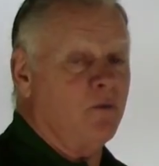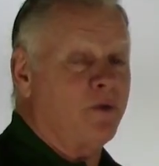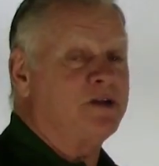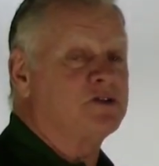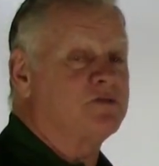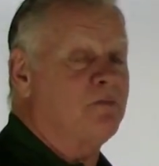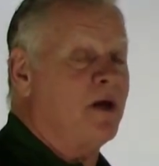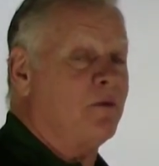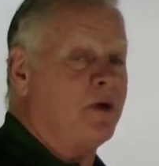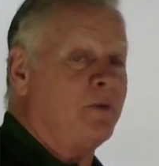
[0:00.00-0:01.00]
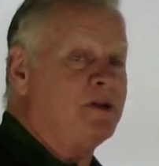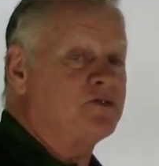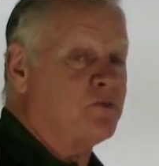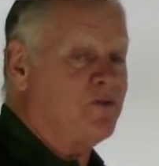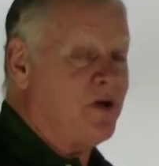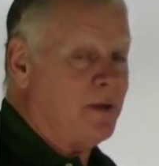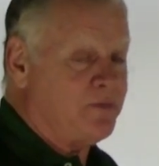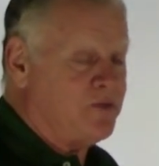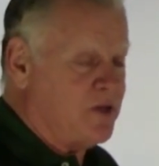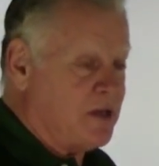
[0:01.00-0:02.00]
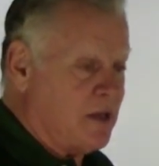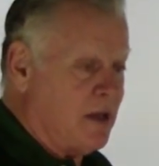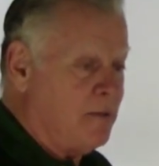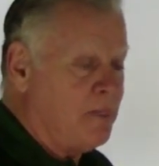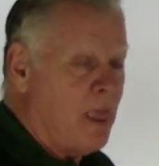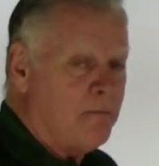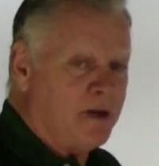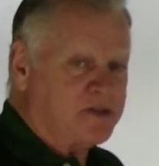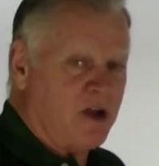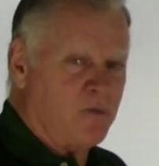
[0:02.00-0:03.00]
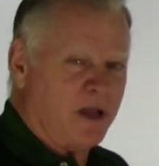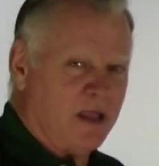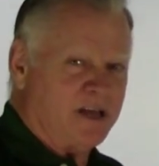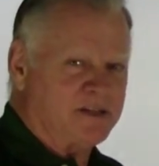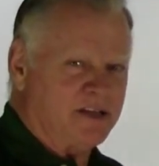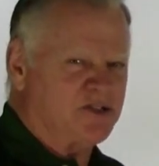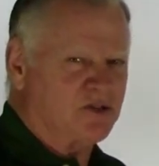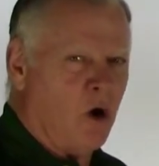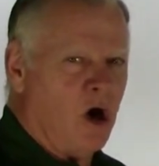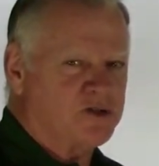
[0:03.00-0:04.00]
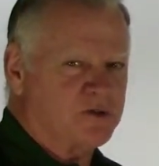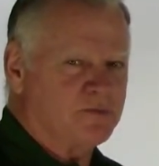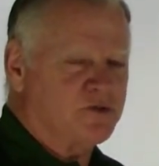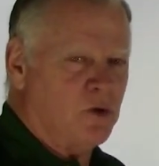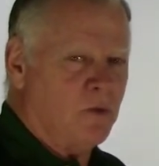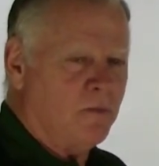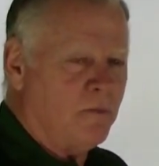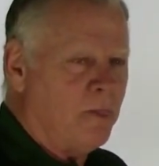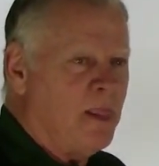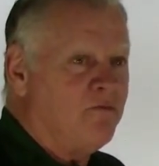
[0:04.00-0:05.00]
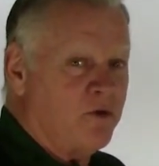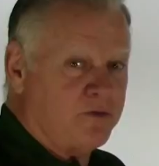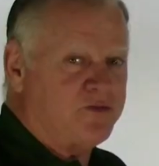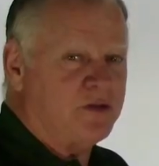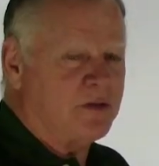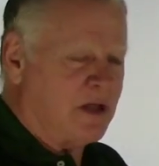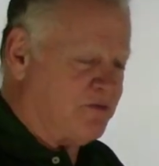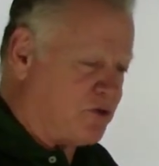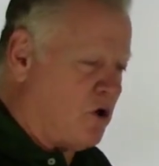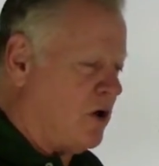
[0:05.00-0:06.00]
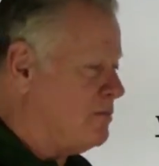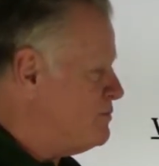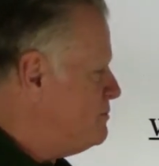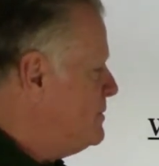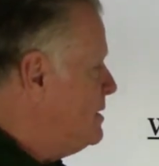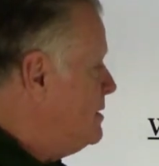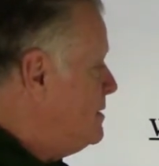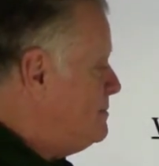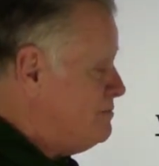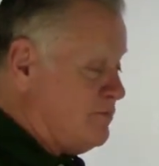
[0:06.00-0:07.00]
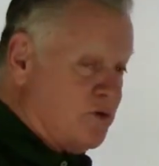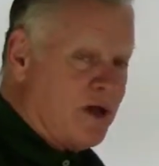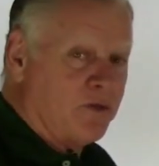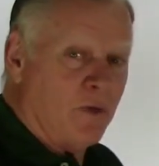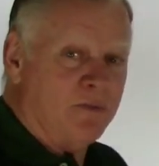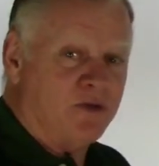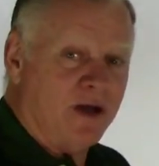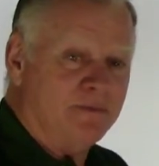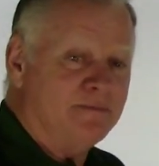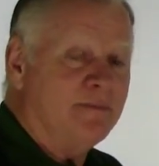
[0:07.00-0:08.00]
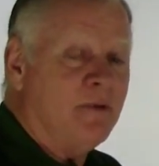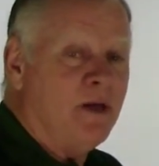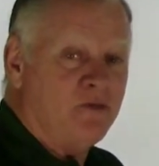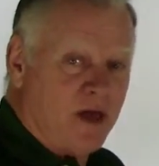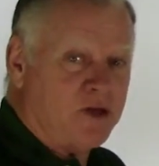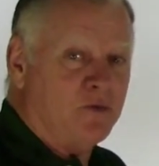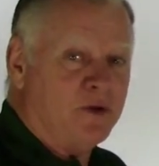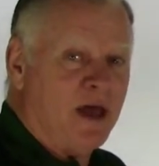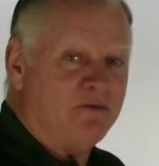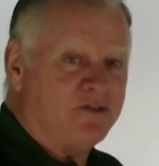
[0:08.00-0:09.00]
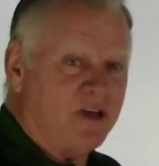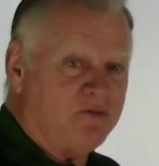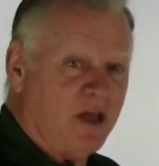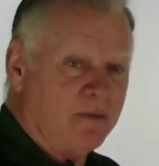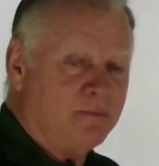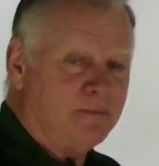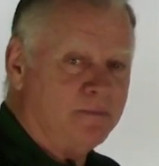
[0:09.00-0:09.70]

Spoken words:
And we just, by the way, we just revamped the basic air brake class, and it's awesome. So if you're interested, give us a call. You got the website. Thank you and have a safe day.